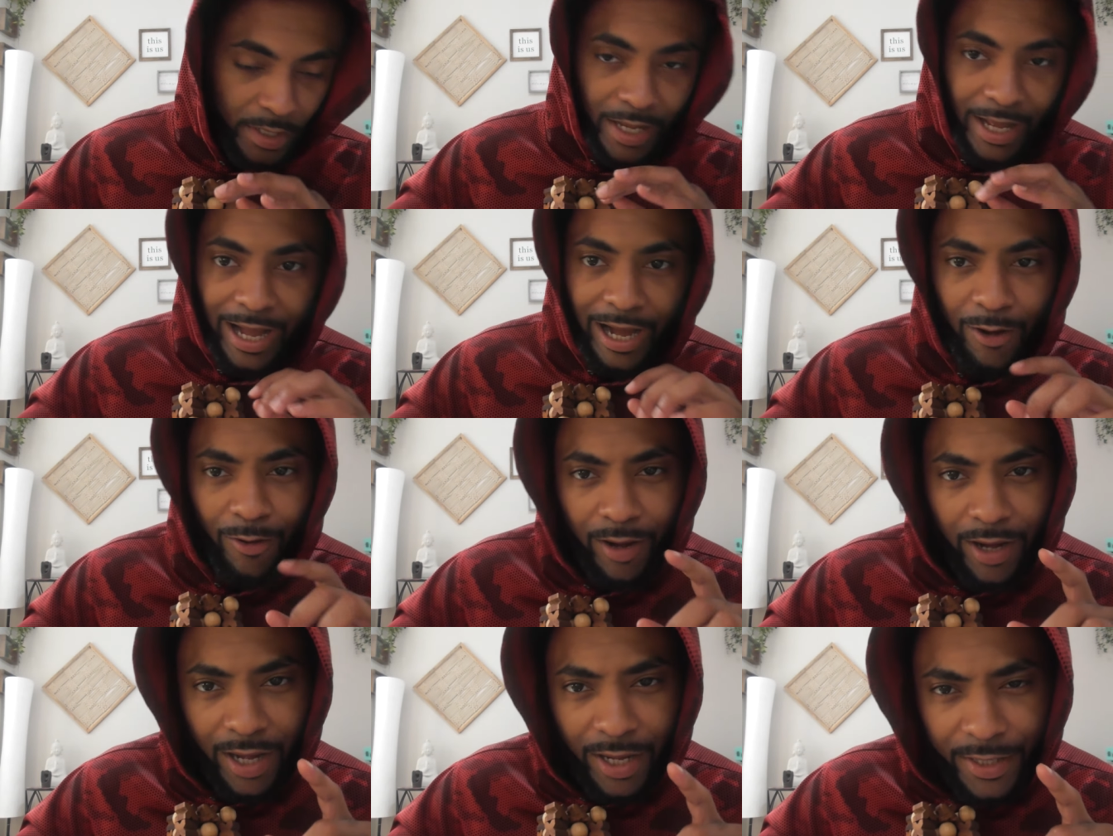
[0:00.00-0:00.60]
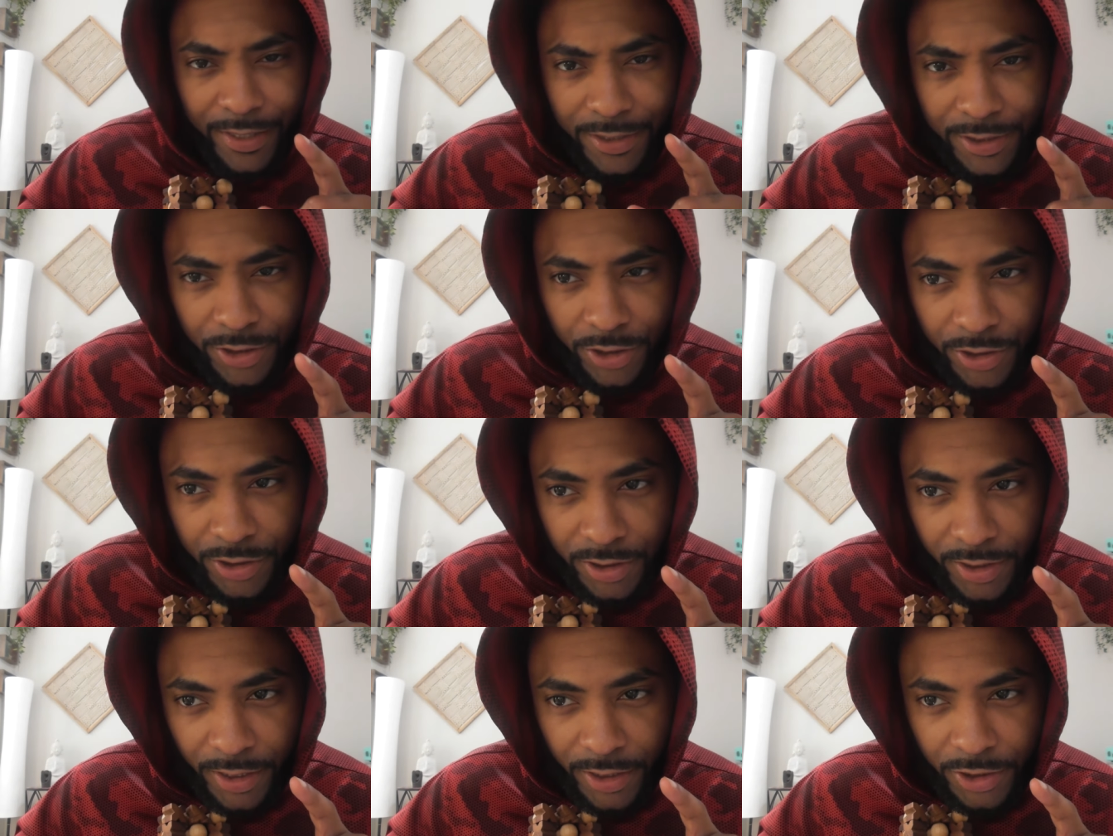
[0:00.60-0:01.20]
How high is your
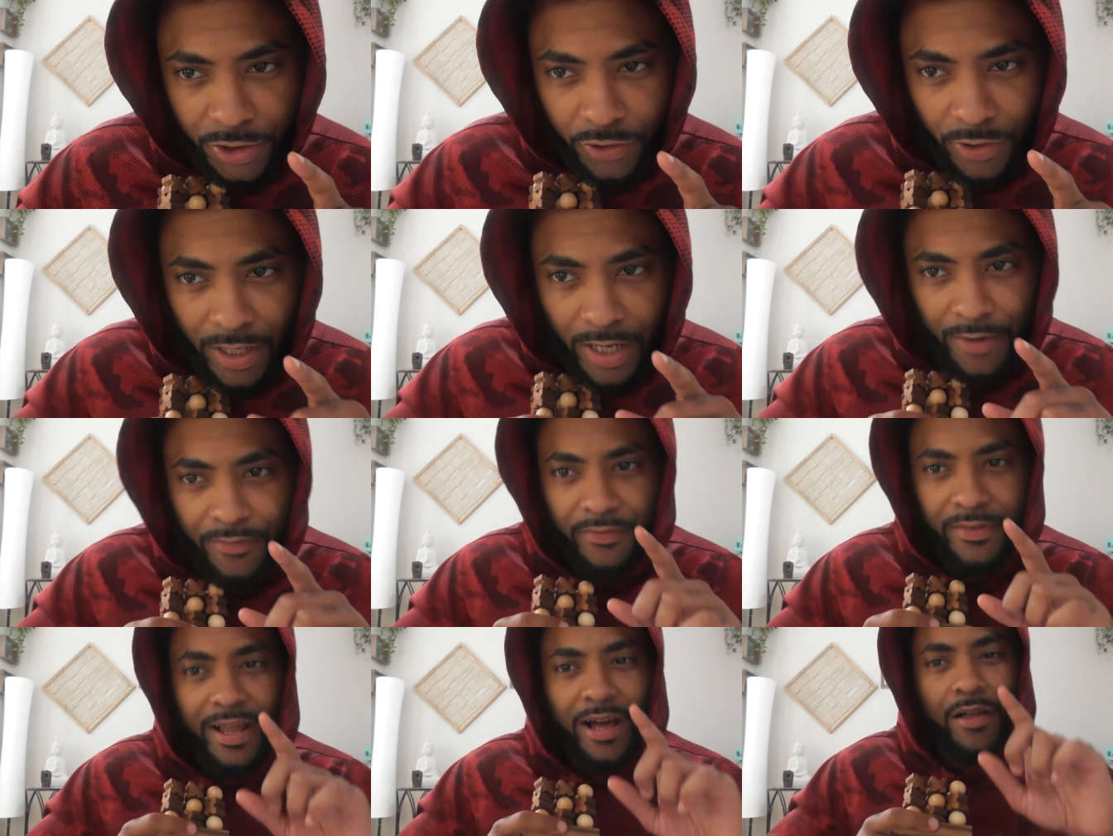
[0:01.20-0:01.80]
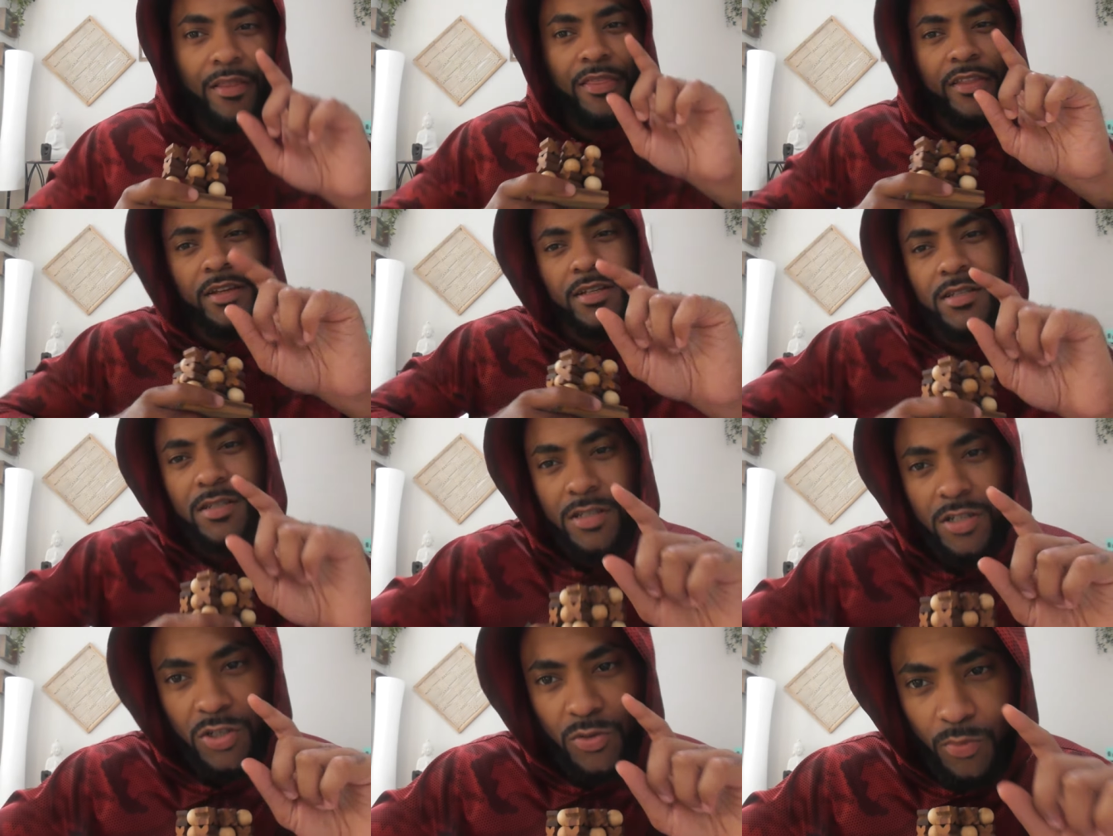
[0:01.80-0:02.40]
sex drive? Now,
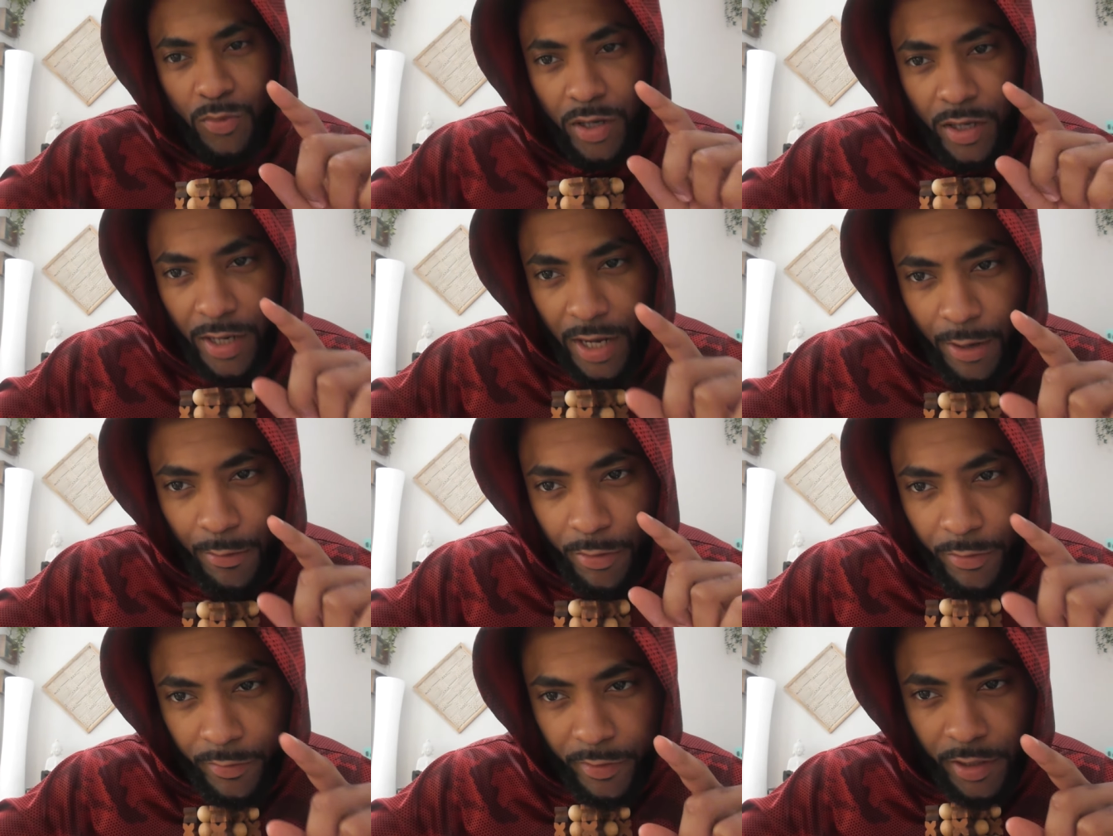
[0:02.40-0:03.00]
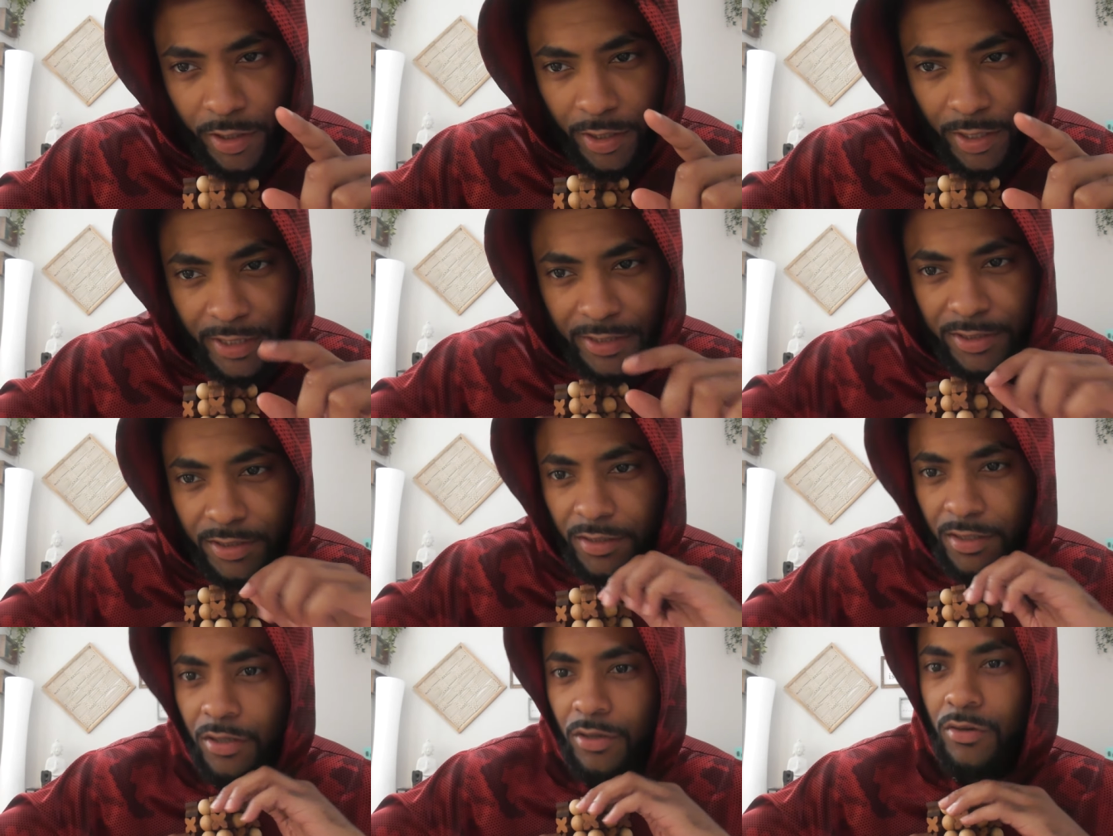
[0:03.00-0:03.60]
this is one I would really like
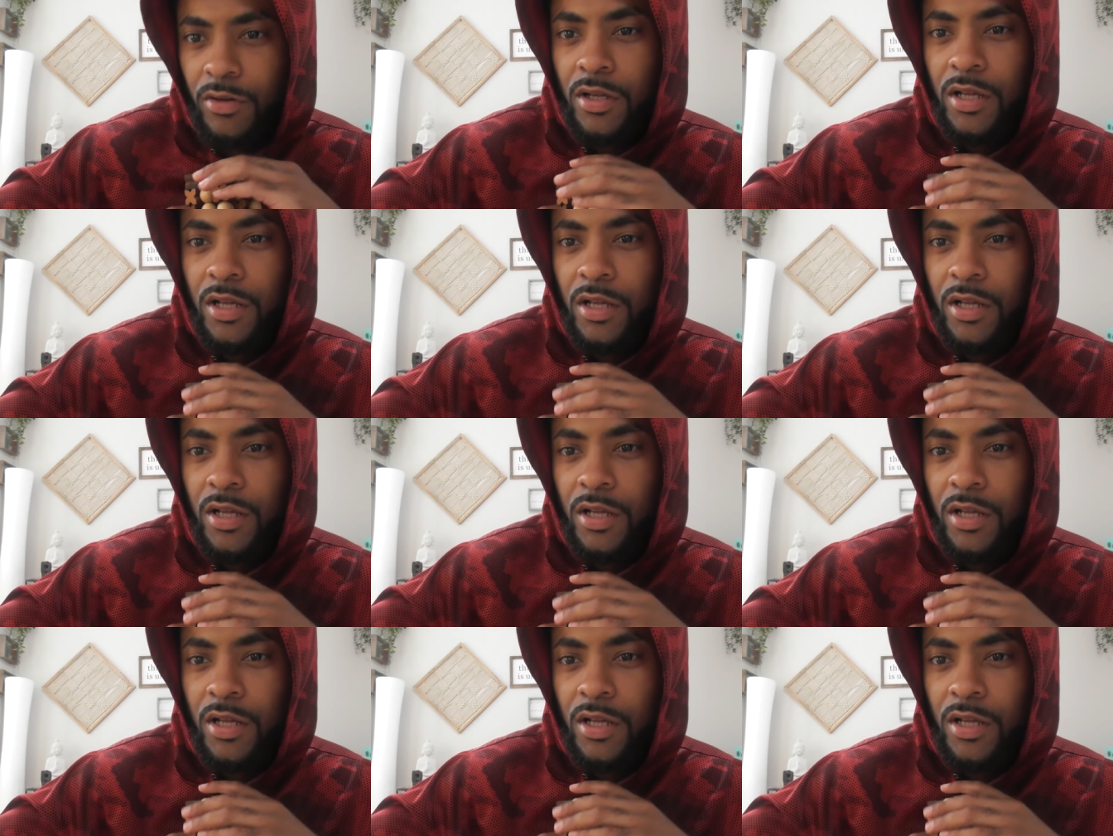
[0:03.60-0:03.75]
to know,